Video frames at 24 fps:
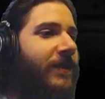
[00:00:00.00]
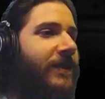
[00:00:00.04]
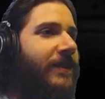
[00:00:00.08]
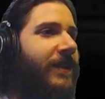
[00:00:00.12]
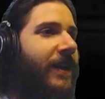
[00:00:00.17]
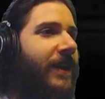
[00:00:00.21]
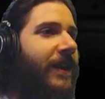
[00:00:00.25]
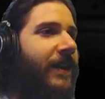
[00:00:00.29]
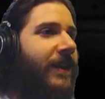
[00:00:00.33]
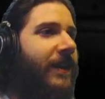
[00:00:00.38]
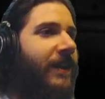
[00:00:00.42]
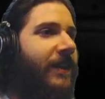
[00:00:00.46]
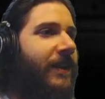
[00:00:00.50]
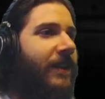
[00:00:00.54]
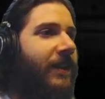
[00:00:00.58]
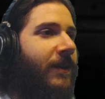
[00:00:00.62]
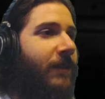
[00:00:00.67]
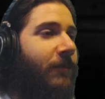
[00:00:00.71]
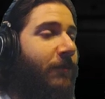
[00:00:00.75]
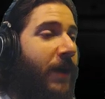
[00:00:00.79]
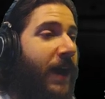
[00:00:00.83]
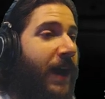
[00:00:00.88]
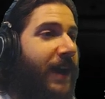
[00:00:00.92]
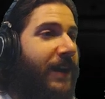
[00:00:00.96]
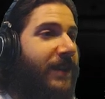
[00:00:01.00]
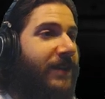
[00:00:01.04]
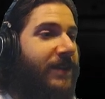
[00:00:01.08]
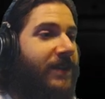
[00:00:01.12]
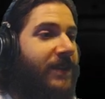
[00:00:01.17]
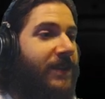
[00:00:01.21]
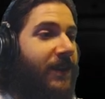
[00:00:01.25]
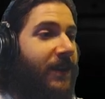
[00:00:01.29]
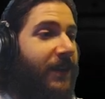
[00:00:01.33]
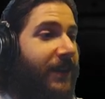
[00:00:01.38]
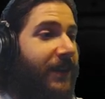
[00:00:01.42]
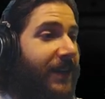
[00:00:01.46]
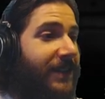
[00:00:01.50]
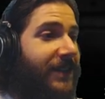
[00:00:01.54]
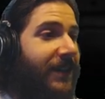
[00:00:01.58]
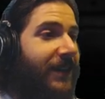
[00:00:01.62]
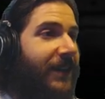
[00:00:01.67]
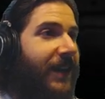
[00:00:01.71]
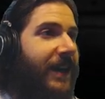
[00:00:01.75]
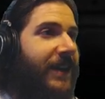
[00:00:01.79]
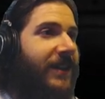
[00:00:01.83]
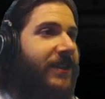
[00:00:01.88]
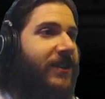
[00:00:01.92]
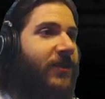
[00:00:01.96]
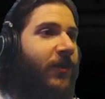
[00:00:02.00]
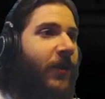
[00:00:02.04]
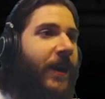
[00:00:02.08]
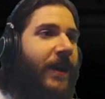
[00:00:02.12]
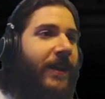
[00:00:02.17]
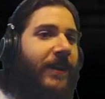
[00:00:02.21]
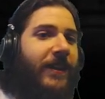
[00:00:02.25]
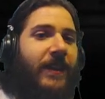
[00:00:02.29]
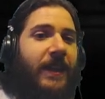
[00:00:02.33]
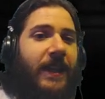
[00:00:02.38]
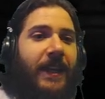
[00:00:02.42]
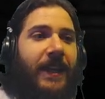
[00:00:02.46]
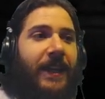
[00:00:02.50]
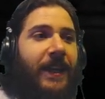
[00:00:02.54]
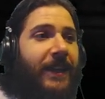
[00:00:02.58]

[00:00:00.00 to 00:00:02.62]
Sanity. Pass. That's a lot of strength.